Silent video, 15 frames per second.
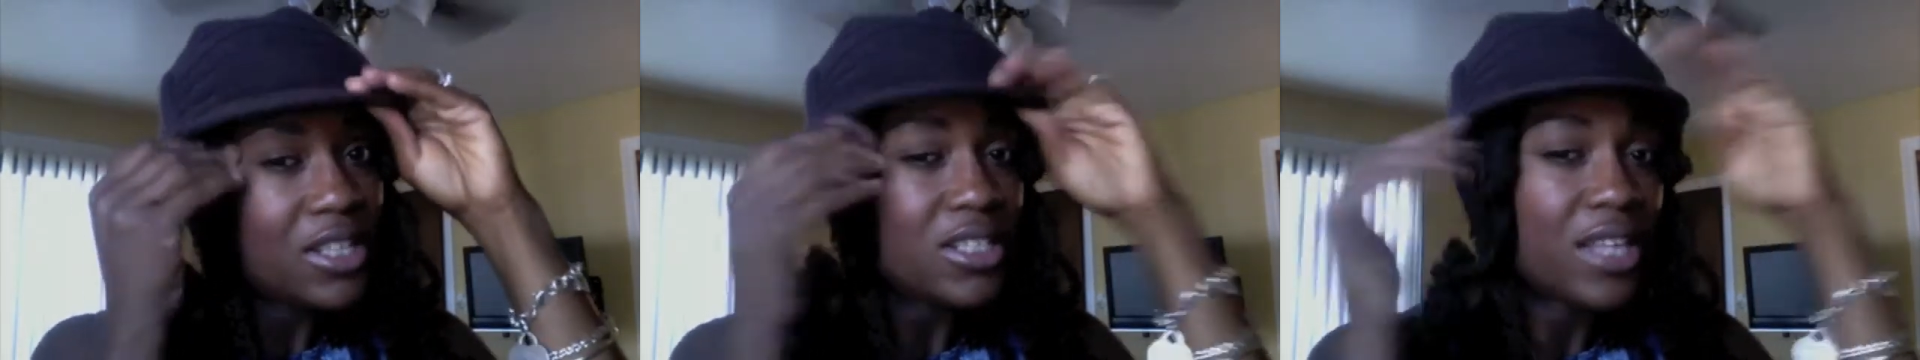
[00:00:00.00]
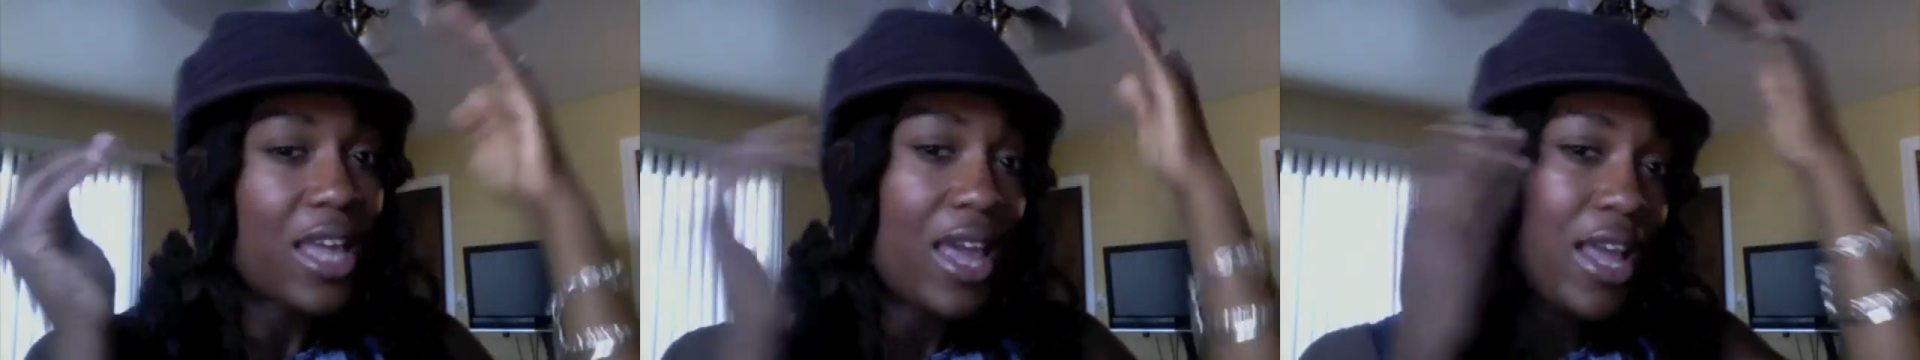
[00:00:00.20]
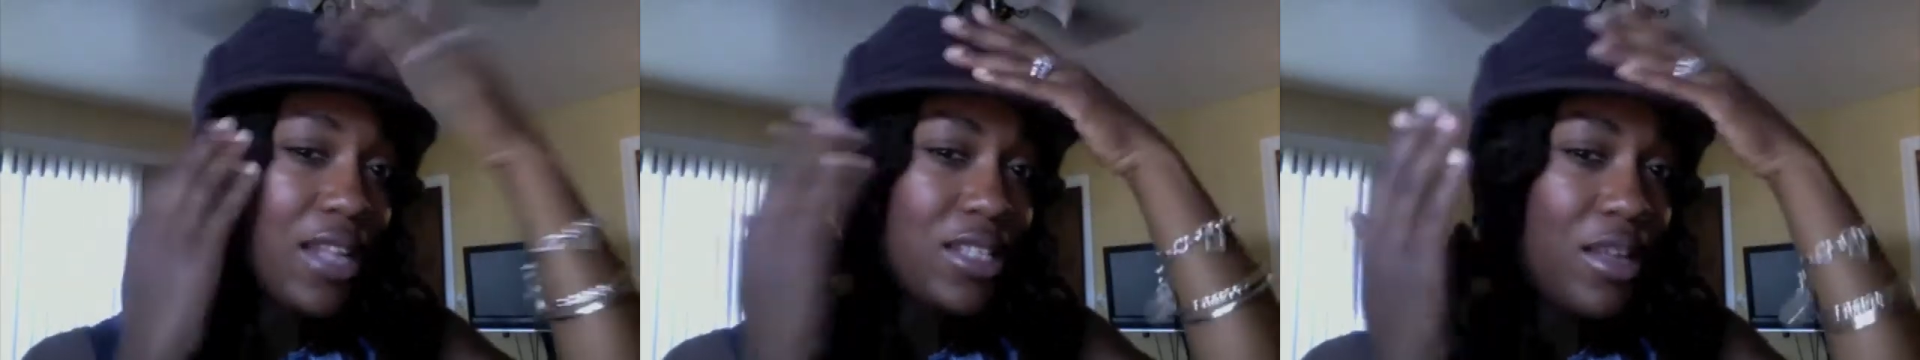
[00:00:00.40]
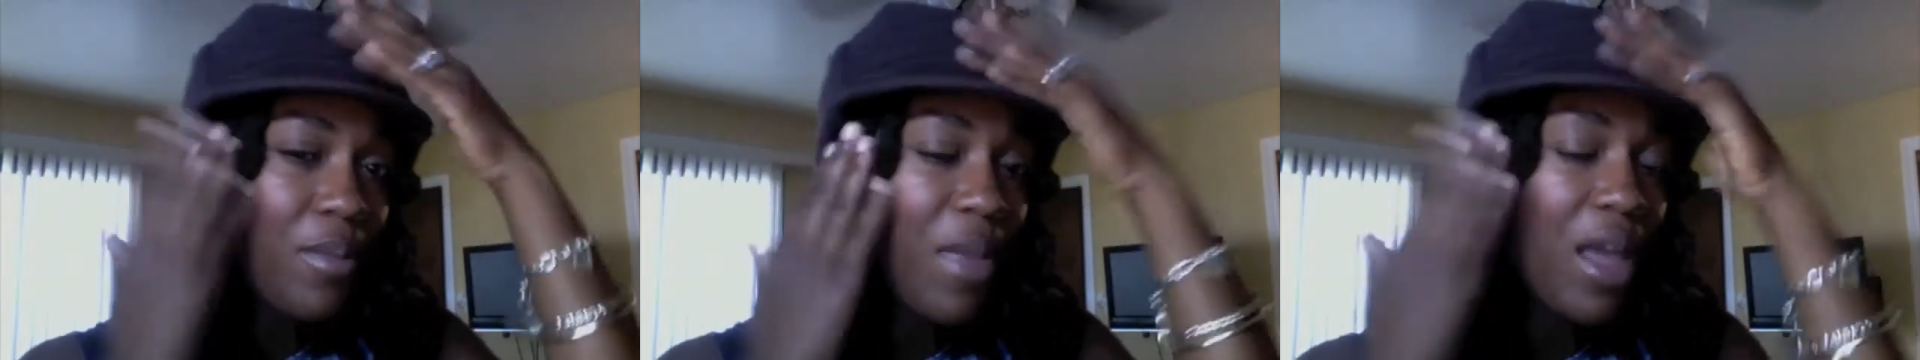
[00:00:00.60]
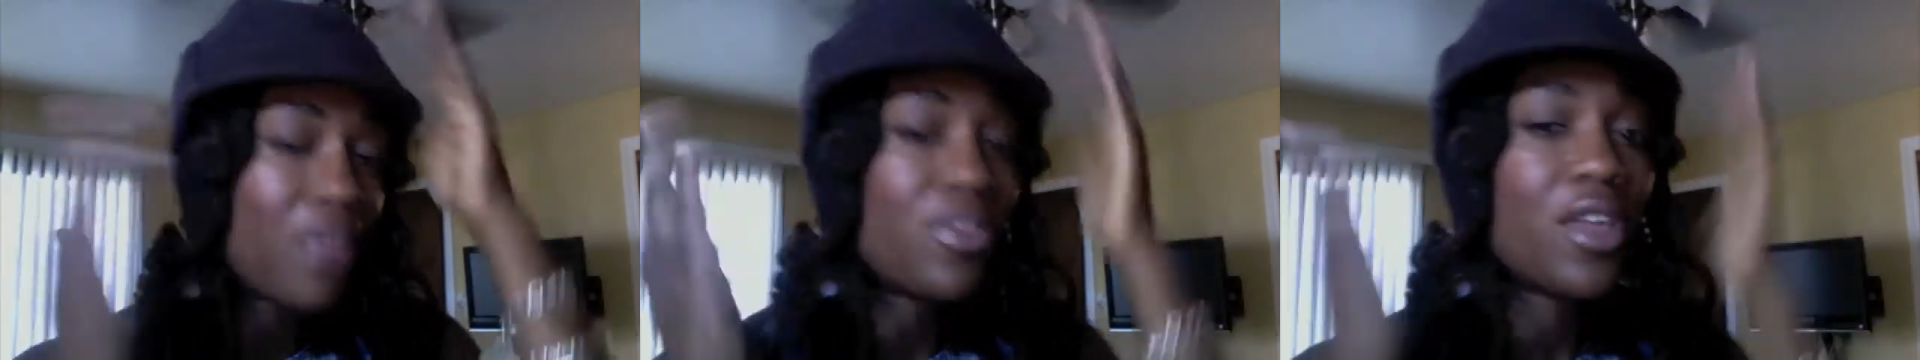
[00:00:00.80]
of hats. I'm
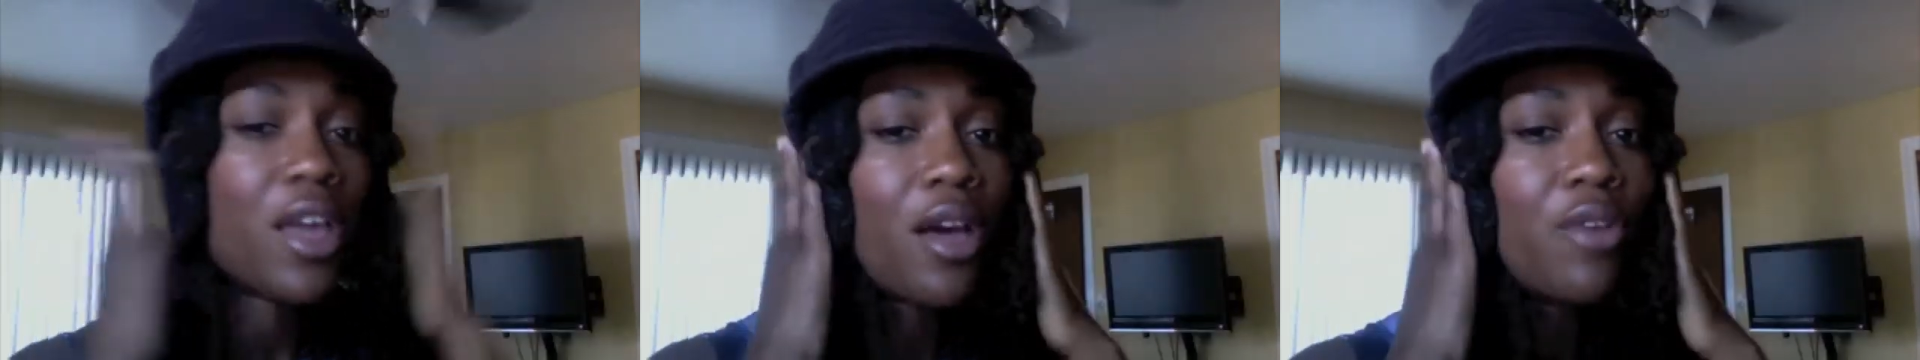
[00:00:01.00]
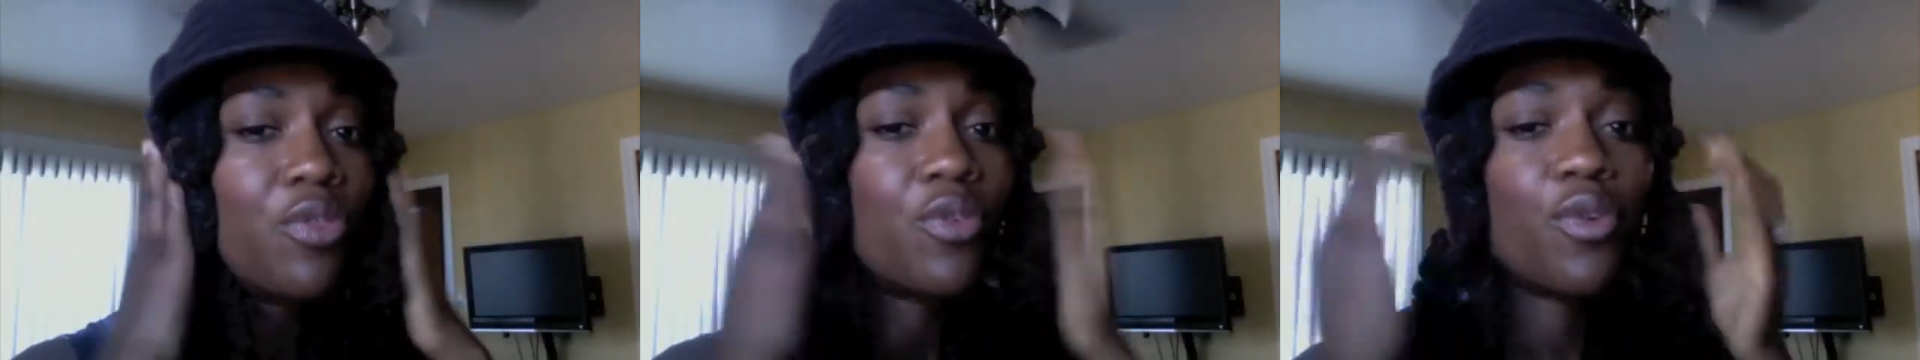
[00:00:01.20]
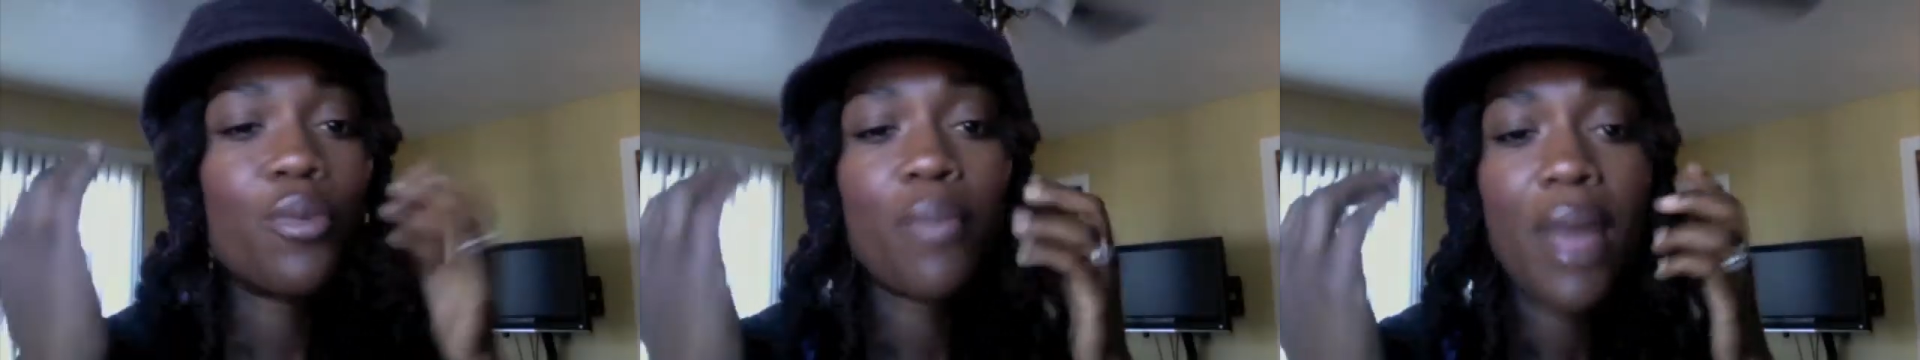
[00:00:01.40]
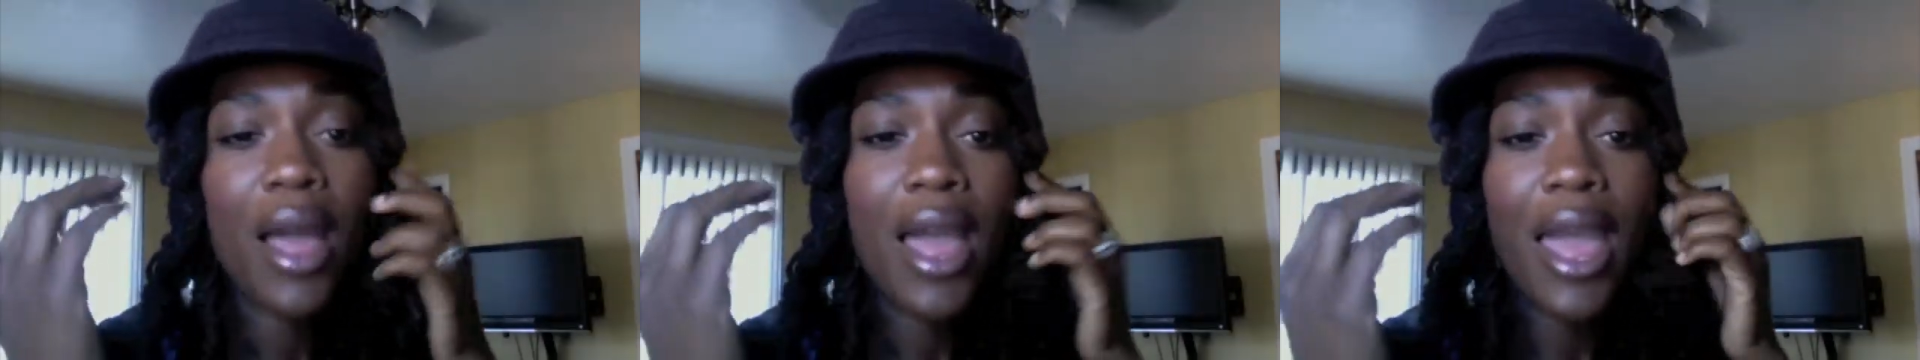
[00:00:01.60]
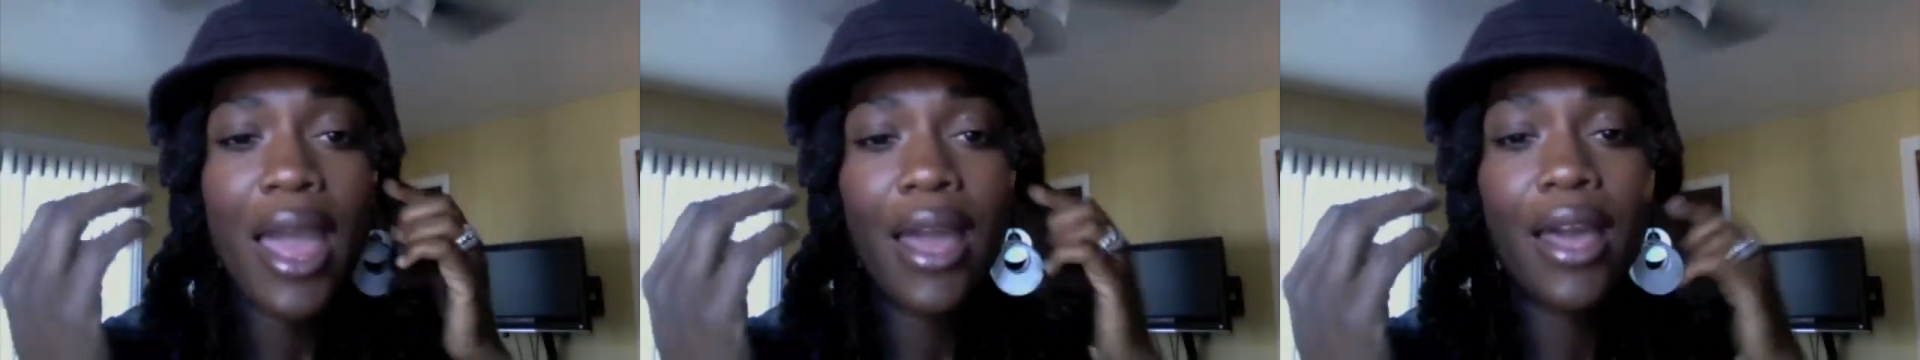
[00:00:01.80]
going to have to go through my
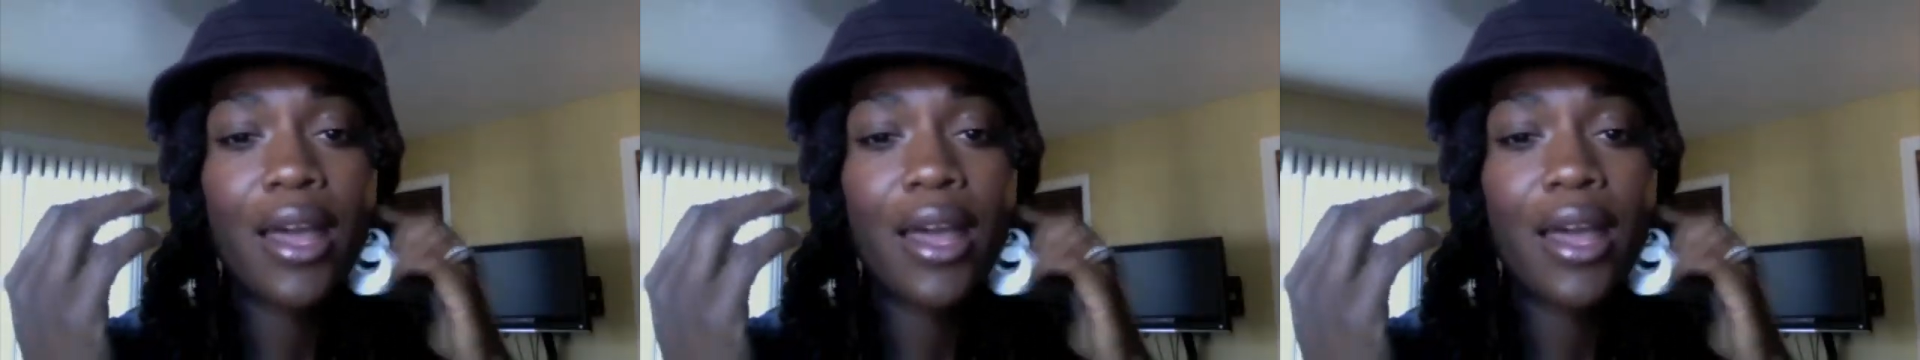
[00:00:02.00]
hat